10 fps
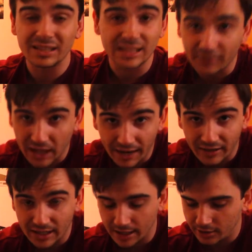if you have
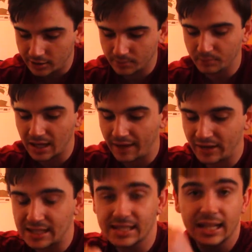any other, have it
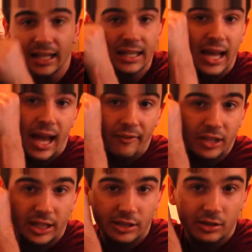designated, have it
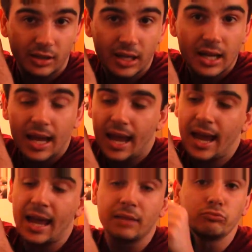here,
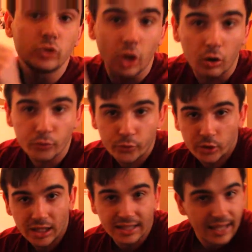and don't
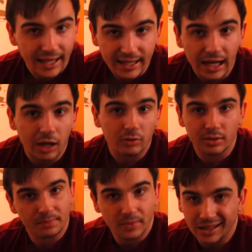really take it out
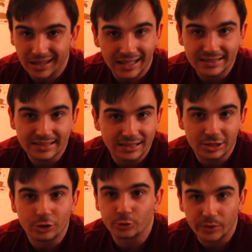unless
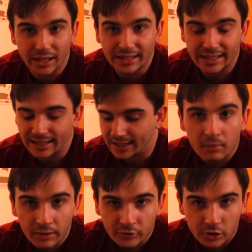you really need it.
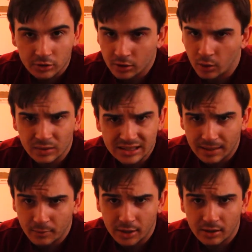If you're going
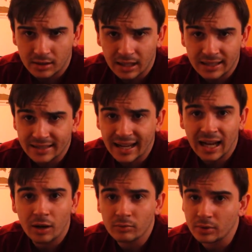somewhere in
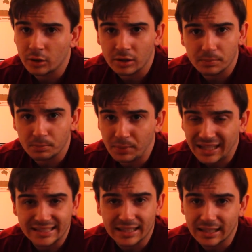town, you can
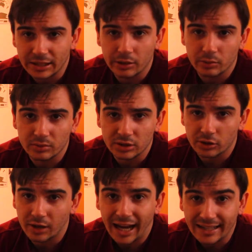basically use
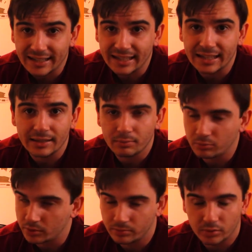your ID
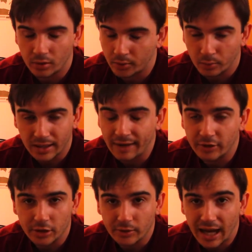or whatever
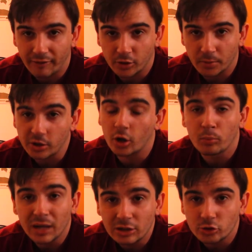you have from your home
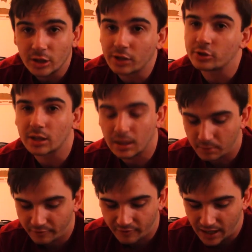country and you're gonna be
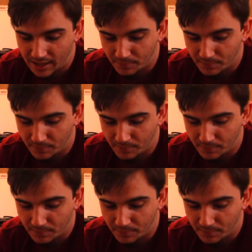fine.